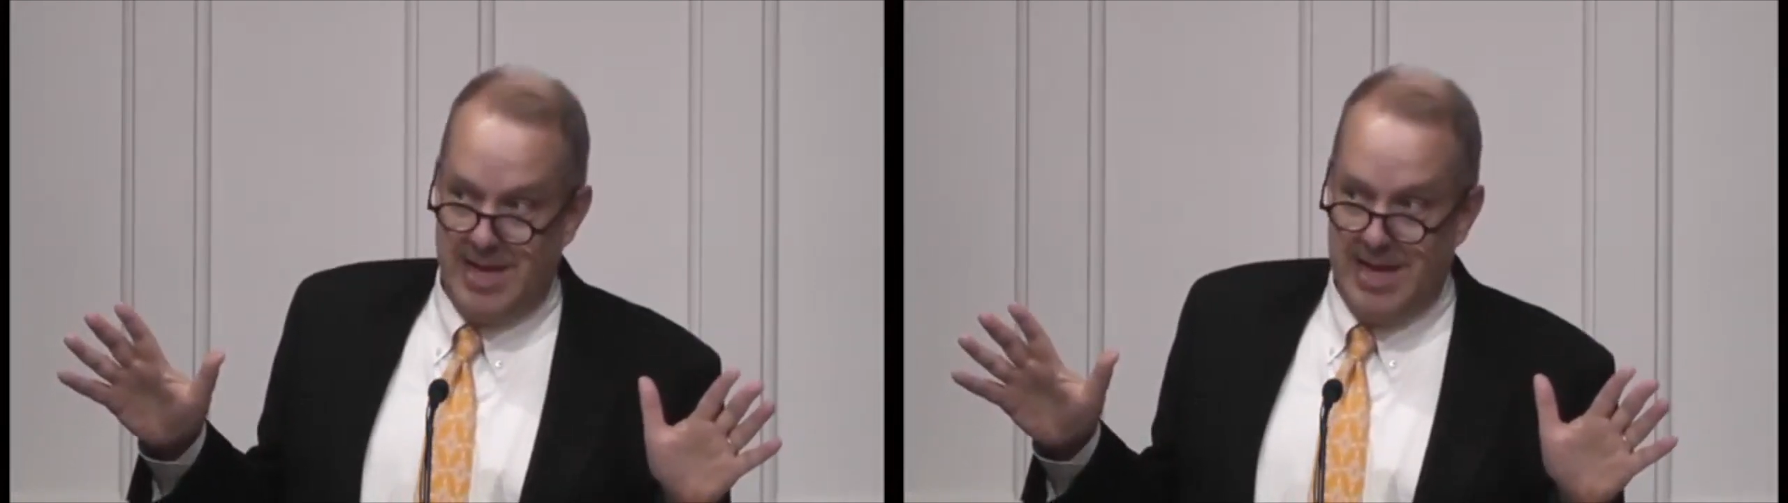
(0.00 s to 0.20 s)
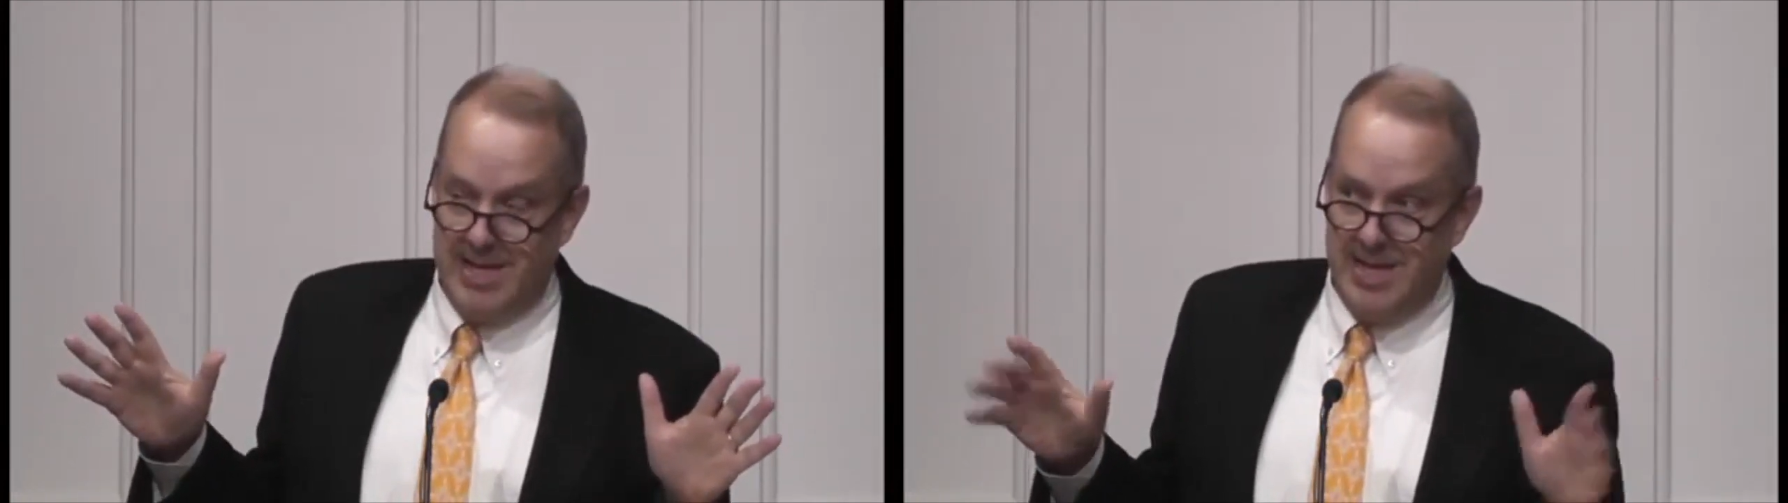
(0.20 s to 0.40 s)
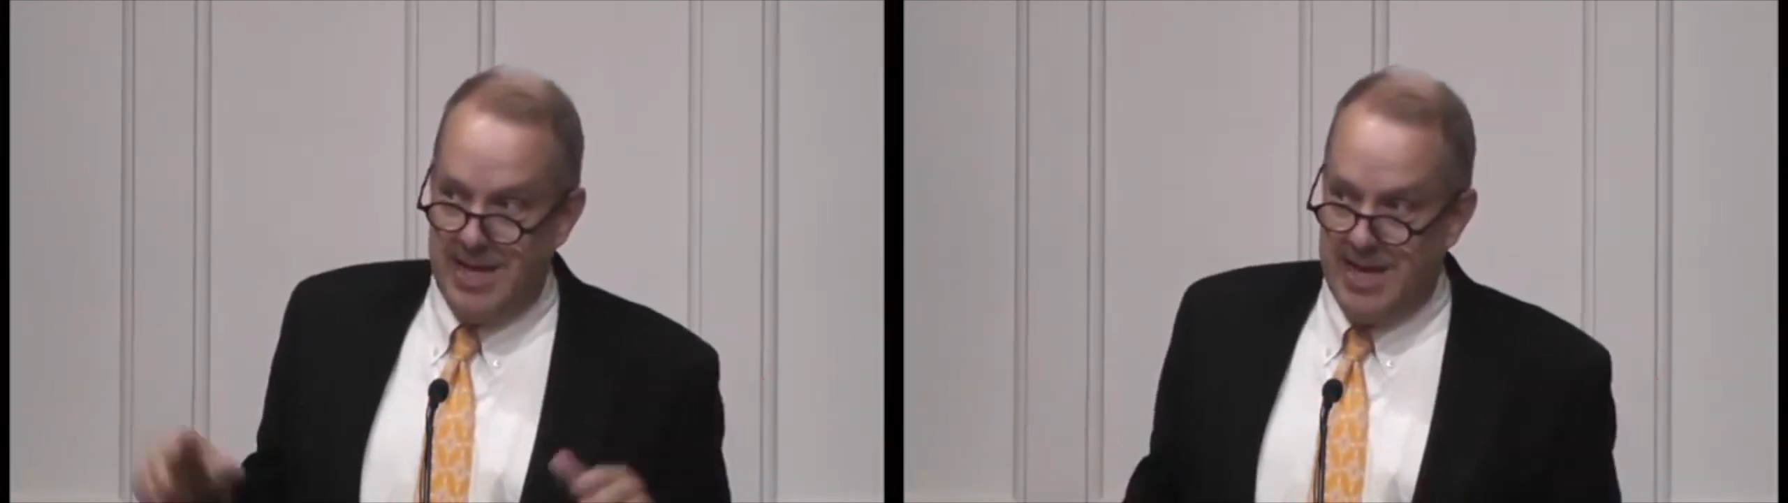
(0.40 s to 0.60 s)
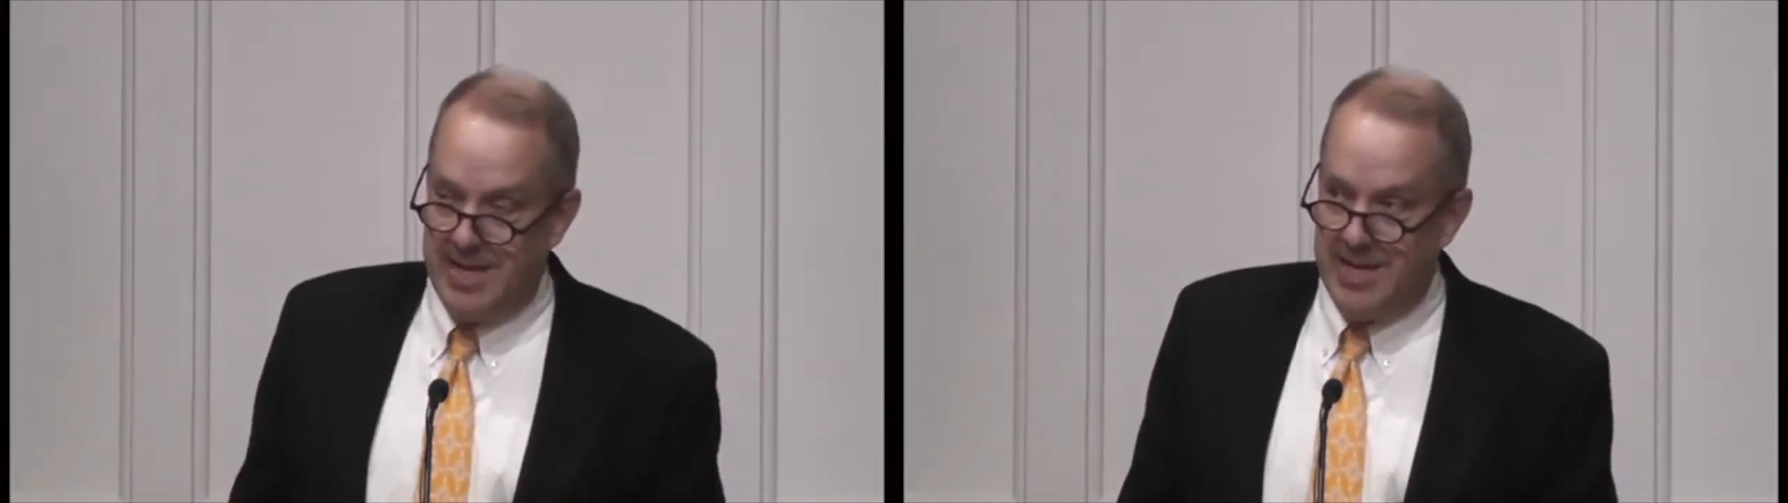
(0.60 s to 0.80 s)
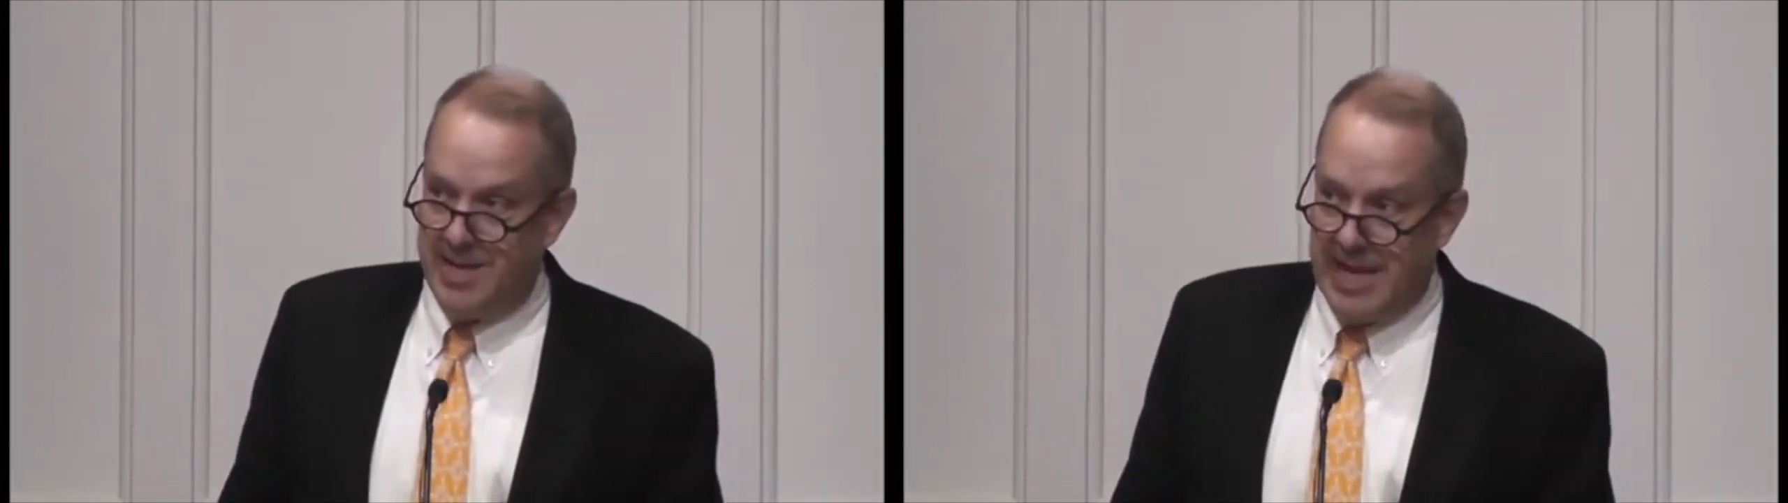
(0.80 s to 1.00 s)

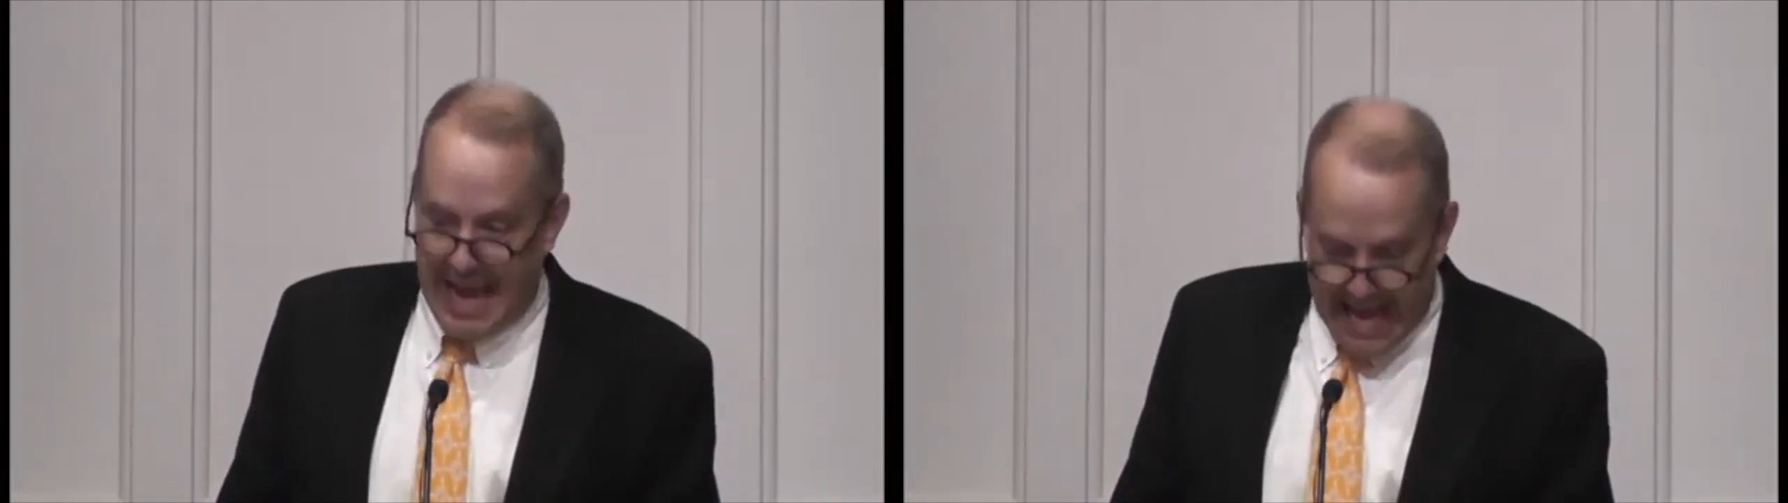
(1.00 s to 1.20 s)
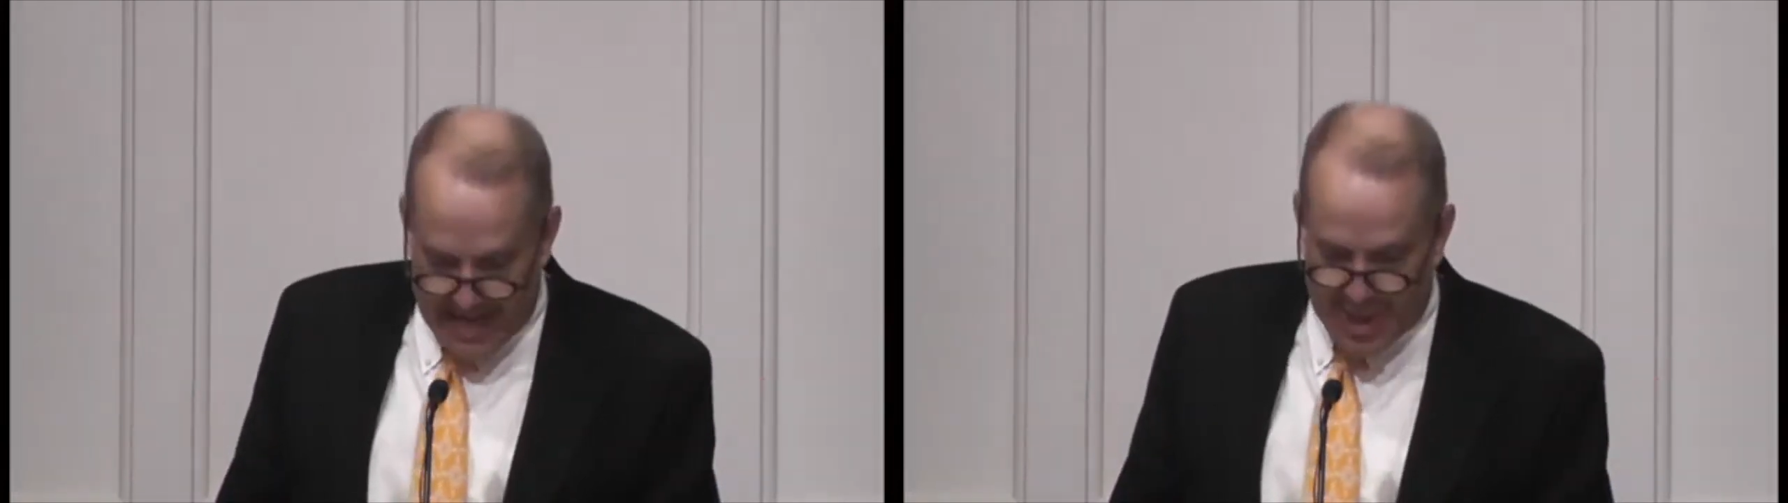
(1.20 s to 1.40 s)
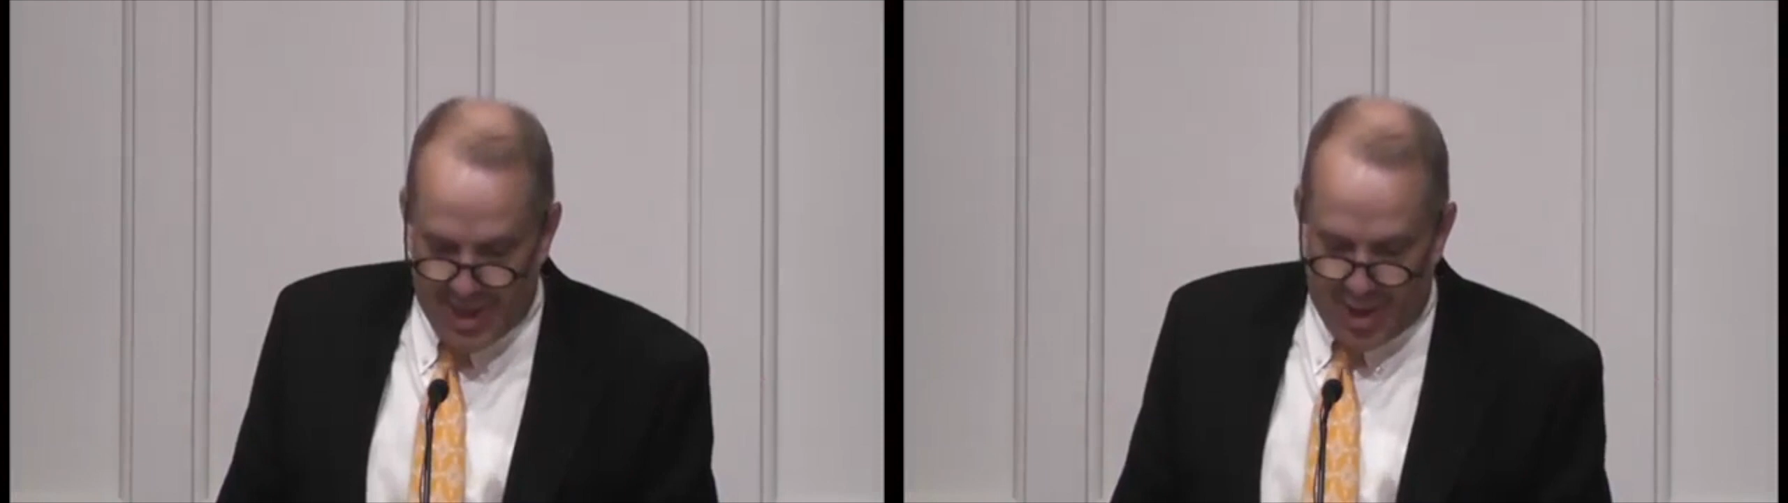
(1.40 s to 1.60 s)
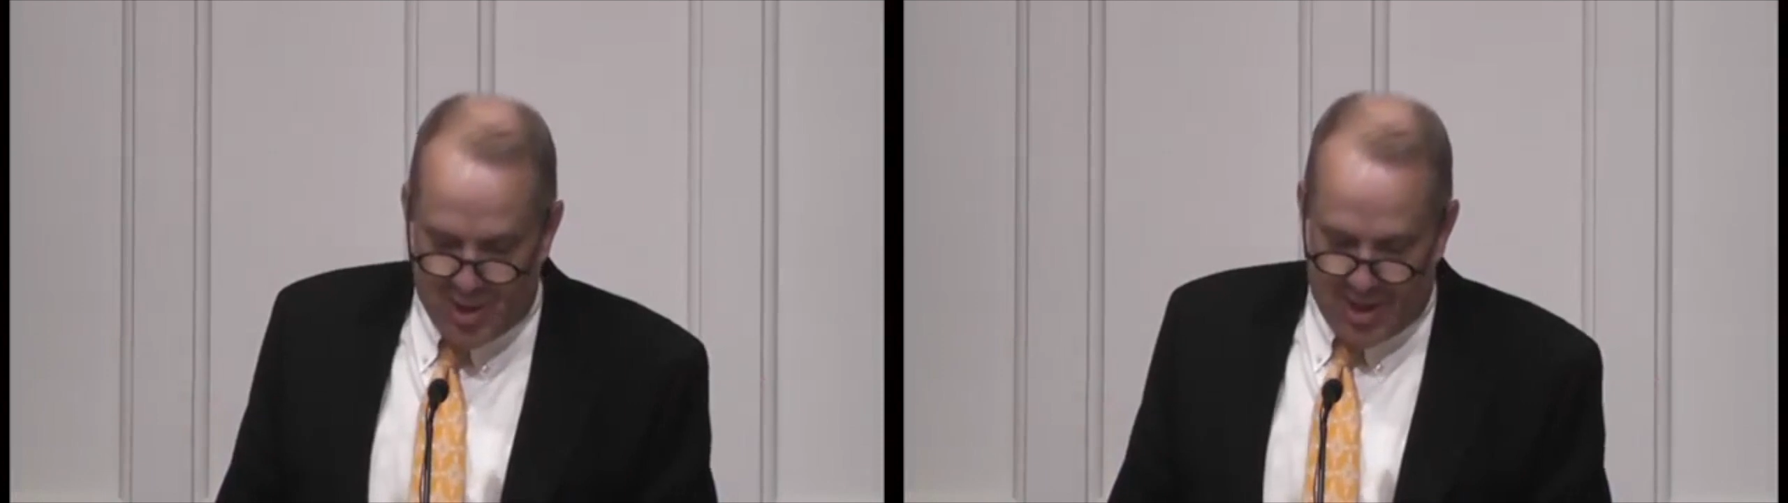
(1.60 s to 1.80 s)
in the Antidote